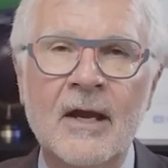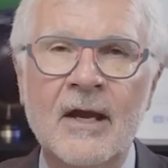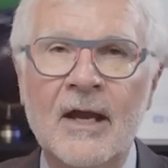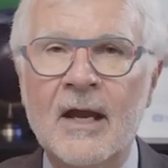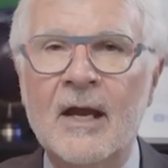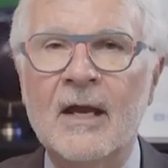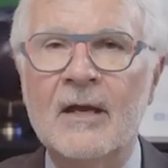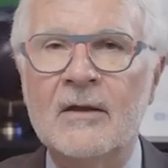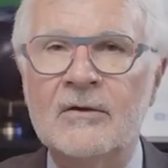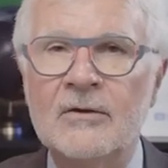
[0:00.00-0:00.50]

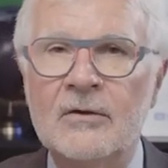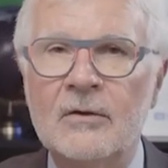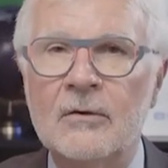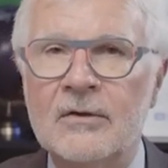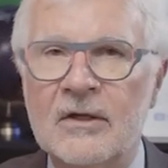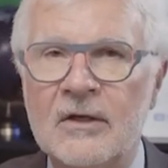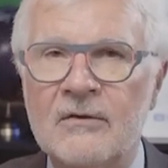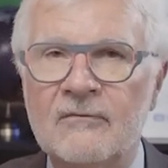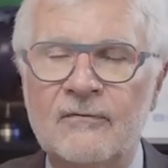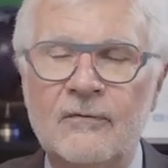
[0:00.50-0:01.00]
and
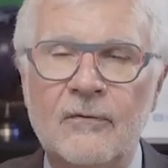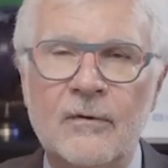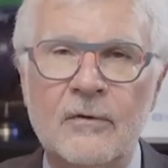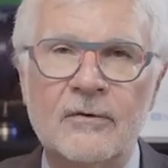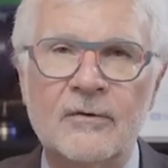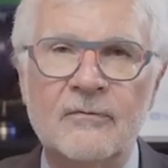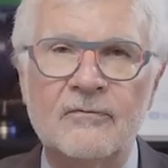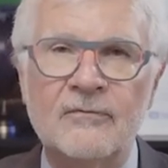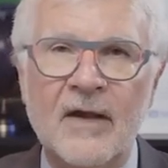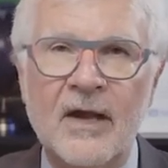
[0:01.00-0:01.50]
you'll get
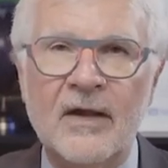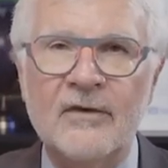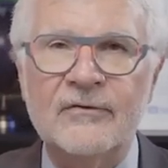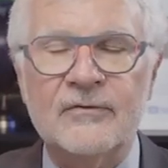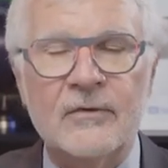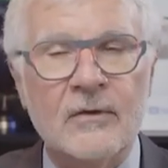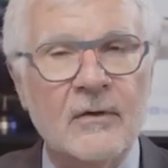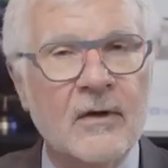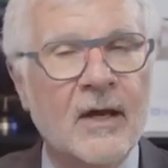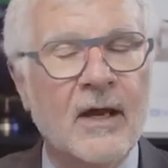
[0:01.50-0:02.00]
fuller
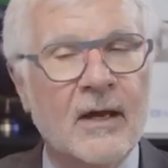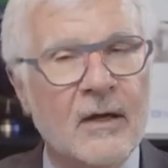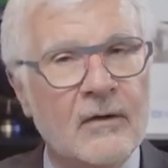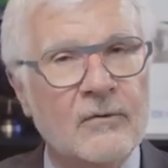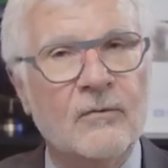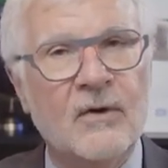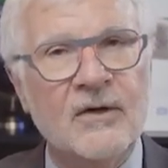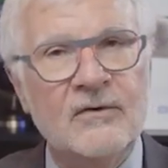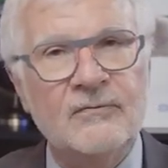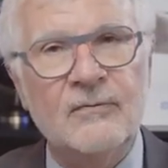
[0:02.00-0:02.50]
faster,
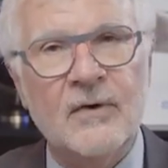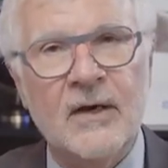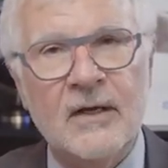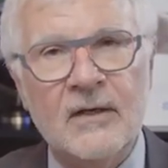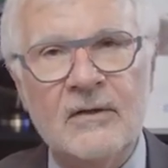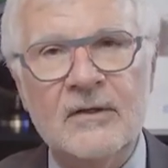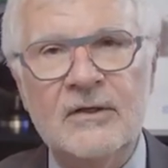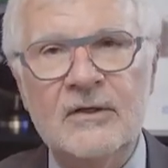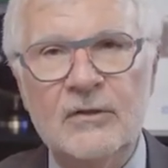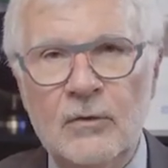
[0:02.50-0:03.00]
and quite
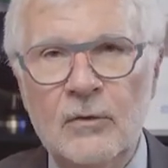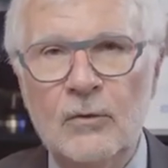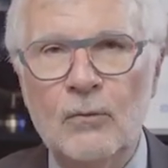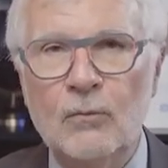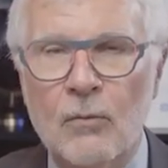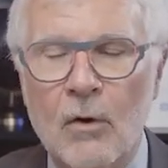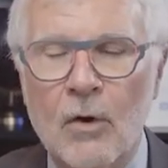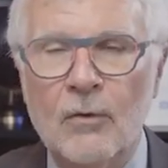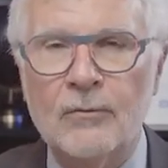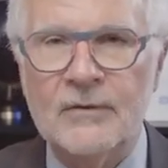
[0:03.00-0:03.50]
frankly, you
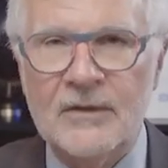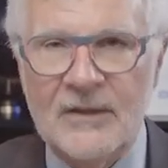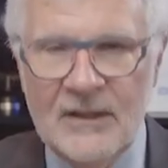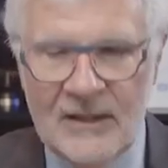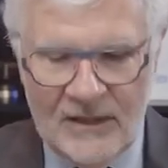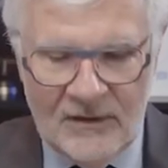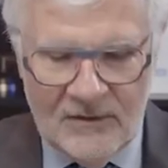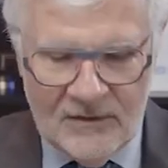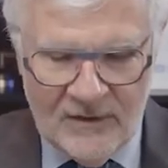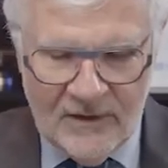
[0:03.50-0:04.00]
won't
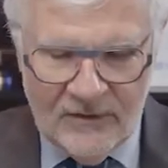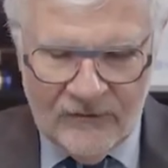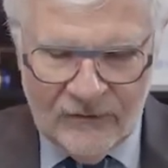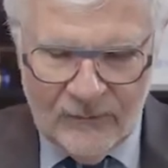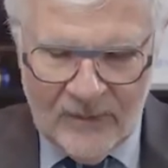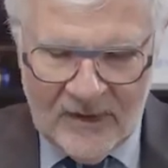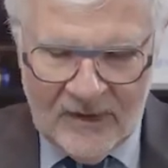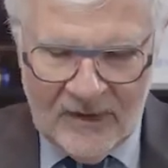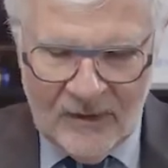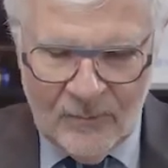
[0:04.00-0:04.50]
eat as
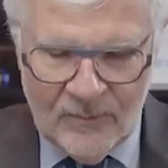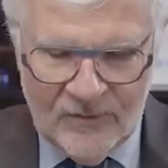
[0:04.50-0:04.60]
many